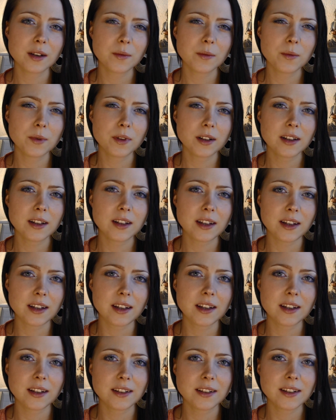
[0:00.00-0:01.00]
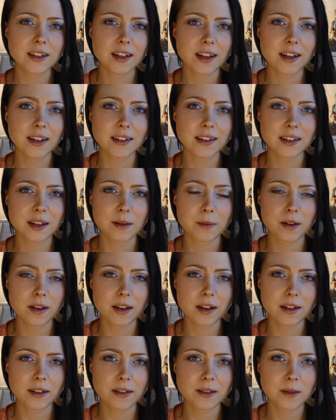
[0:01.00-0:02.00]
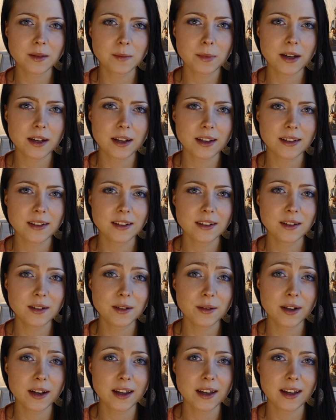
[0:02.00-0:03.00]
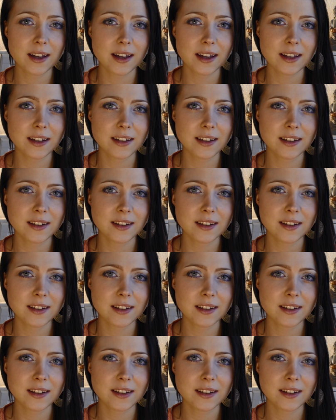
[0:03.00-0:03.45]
really takes up a lot of space in your head.